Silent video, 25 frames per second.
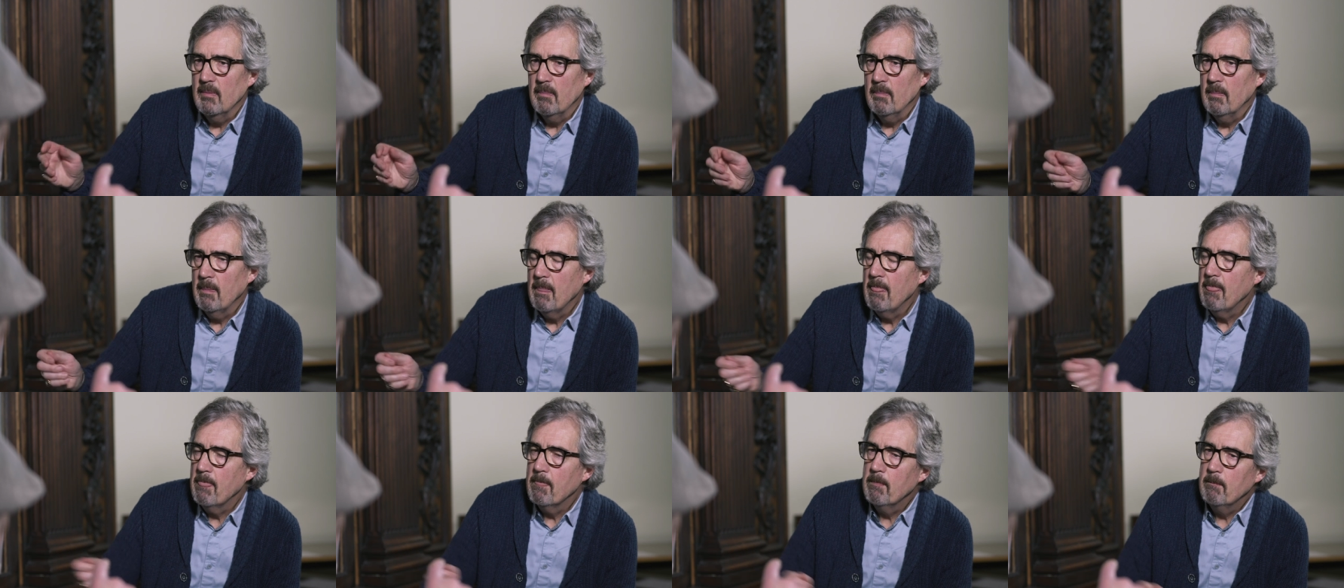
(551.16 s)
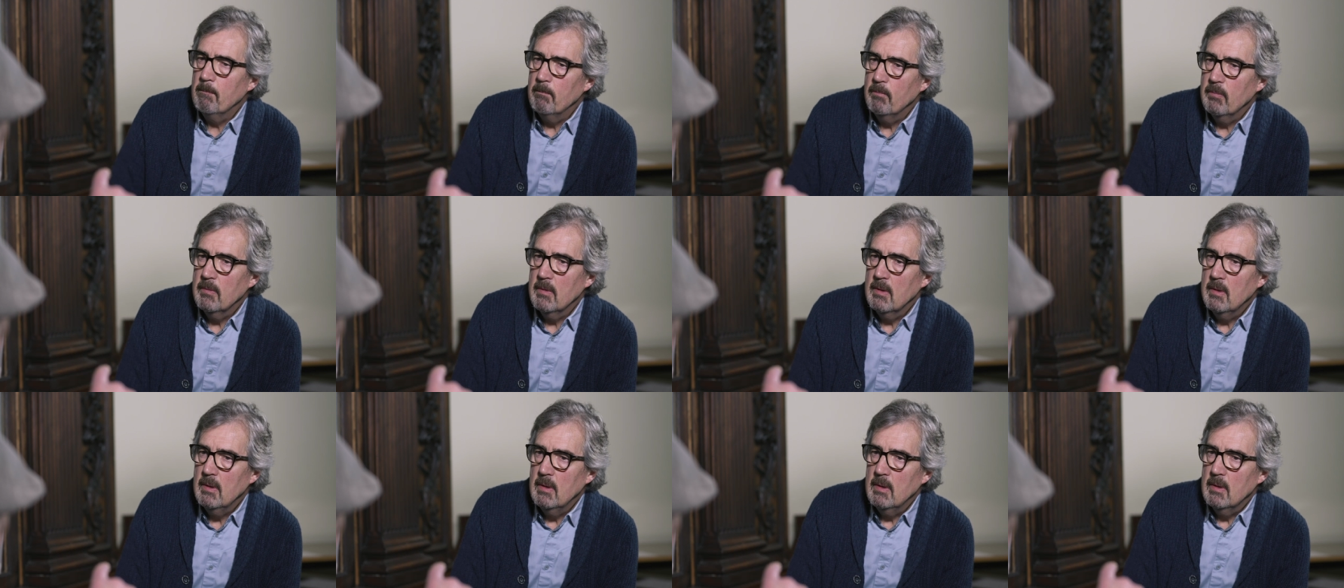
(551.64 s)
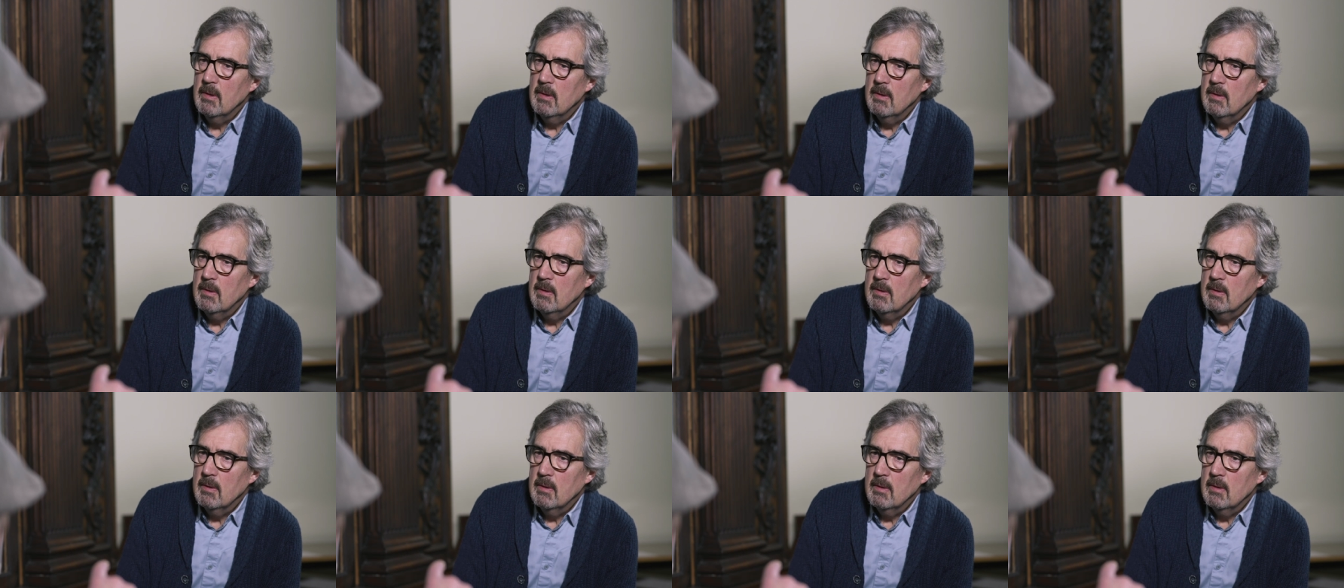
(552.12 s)
that they come after you
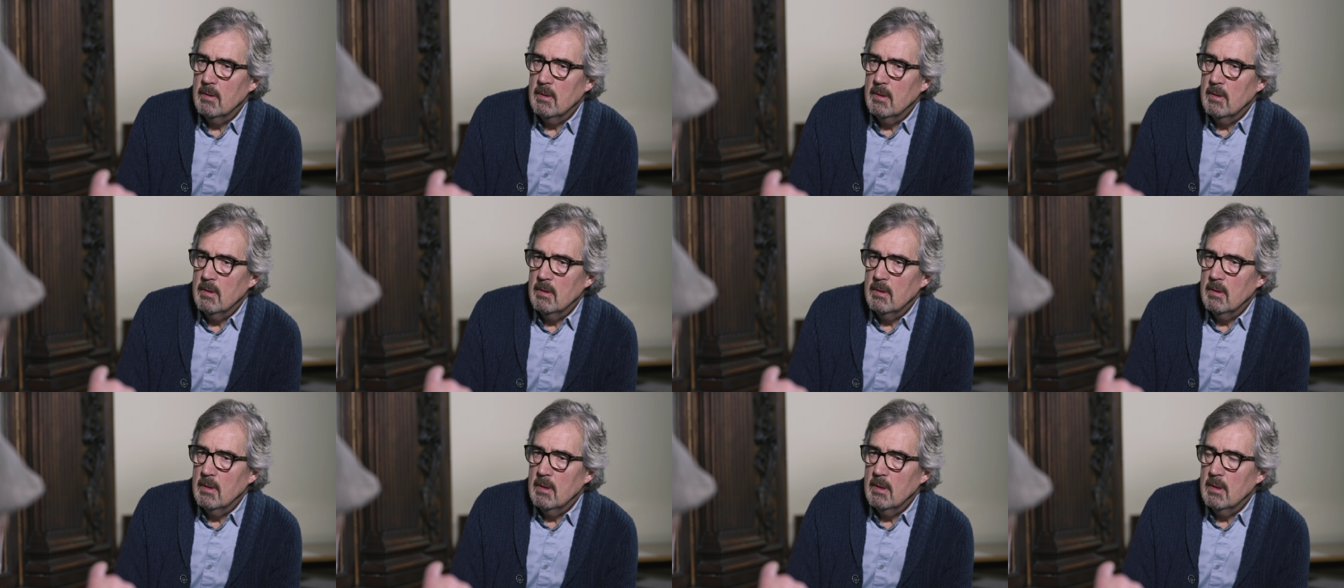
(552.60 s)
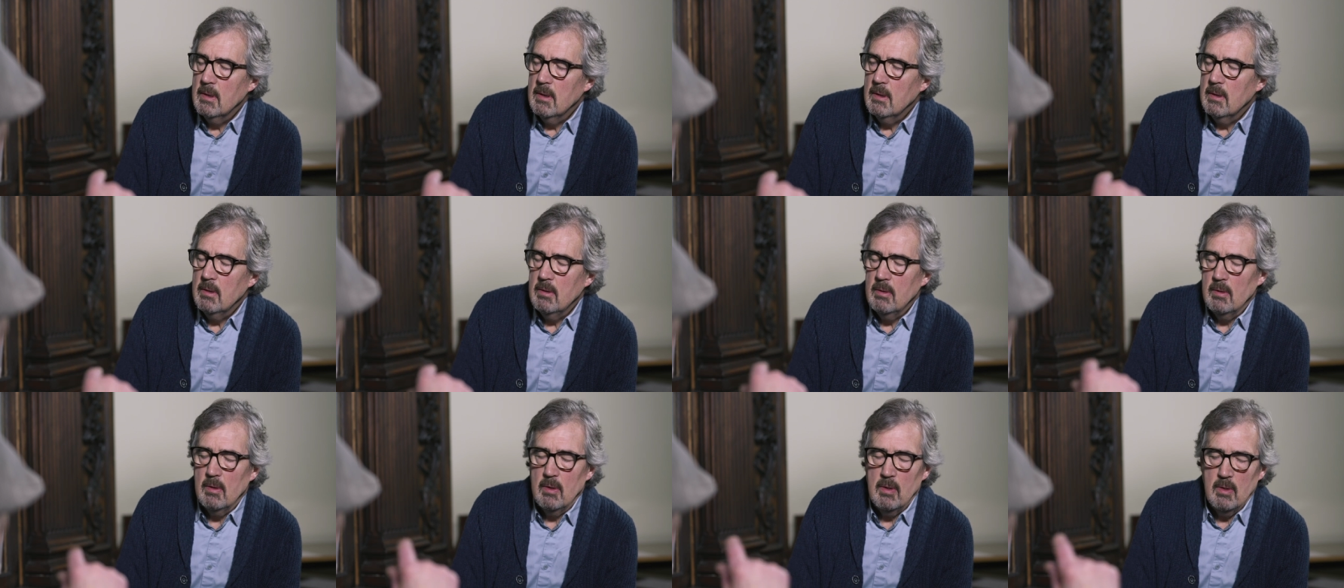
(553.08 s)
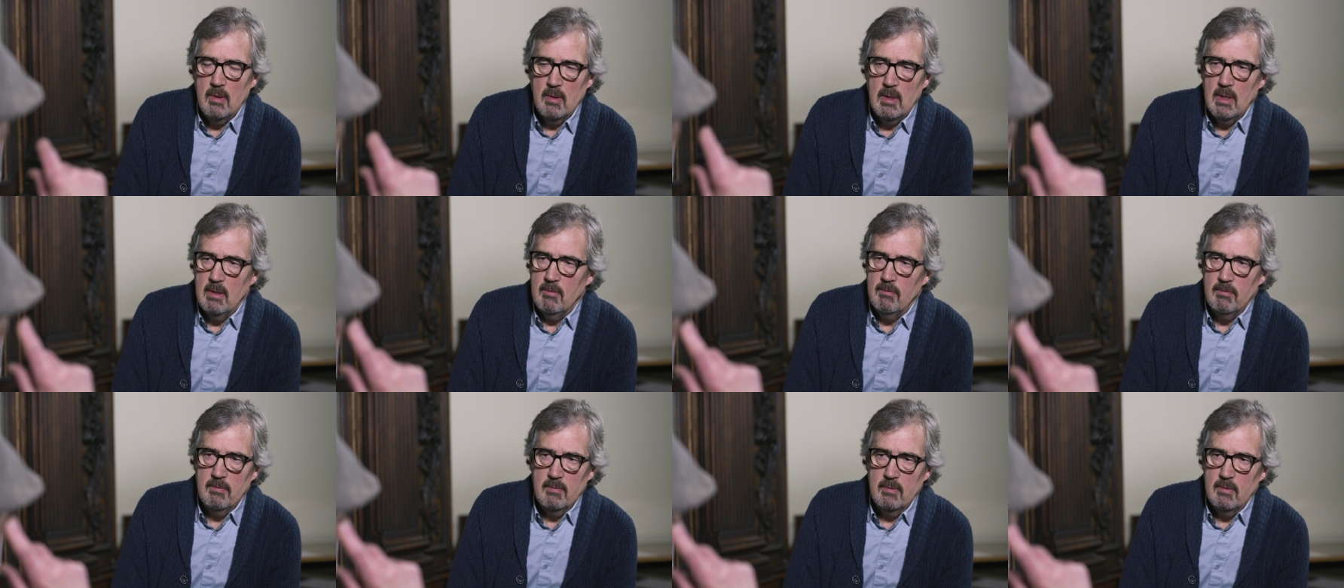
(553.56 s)
on this issue. You no, know,
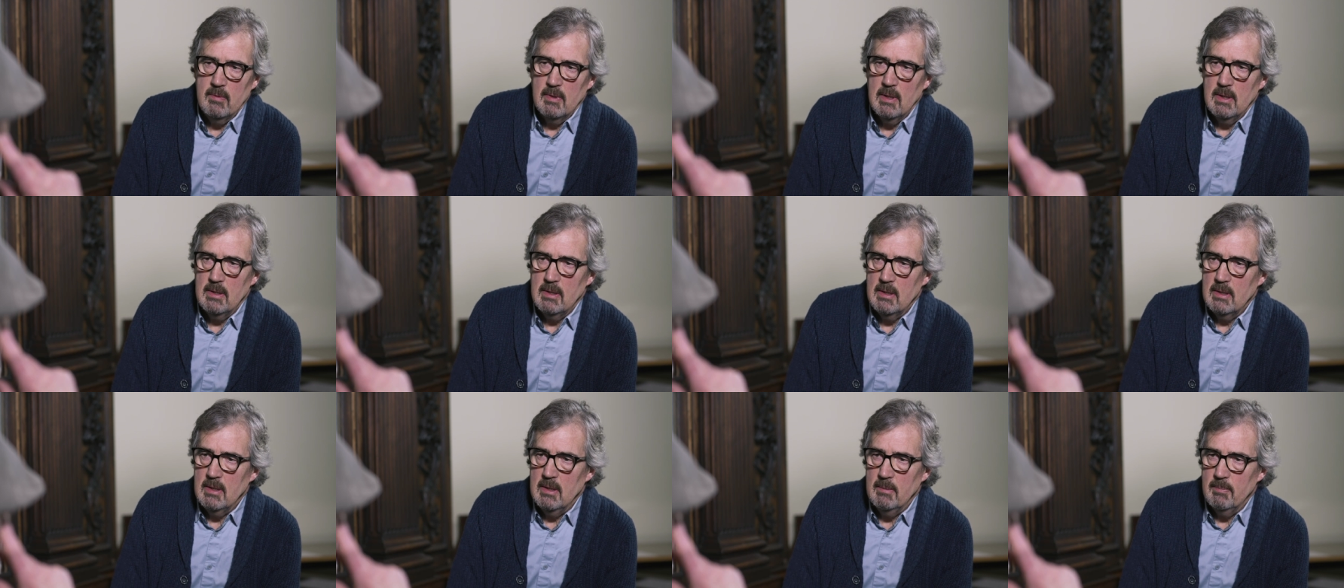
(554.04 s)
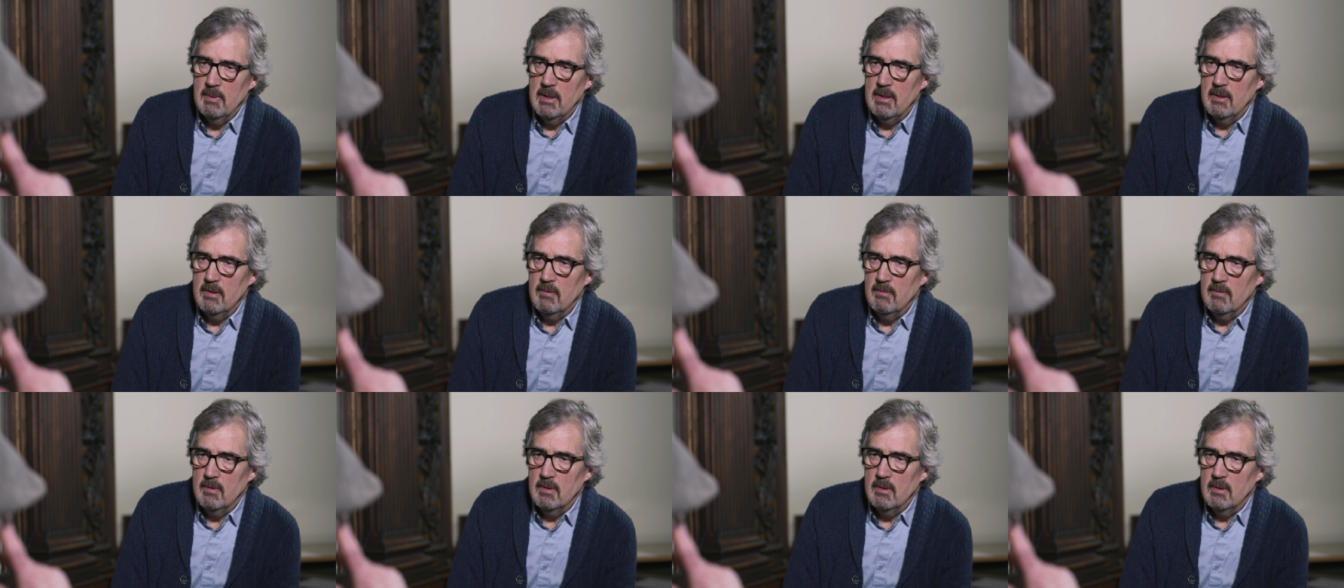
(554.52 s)
I've tried to no. keep out of